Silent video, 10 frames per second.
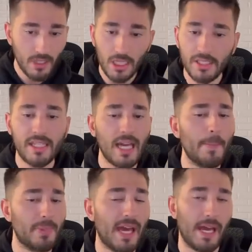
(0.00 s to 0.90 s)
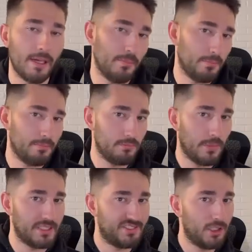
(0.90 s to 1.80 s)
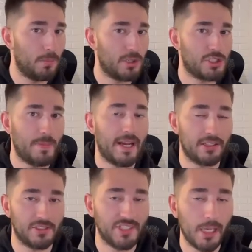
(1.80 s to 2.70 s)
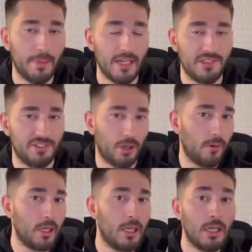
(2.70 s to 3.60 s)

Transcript: They kept that and still pushed back their side pod, so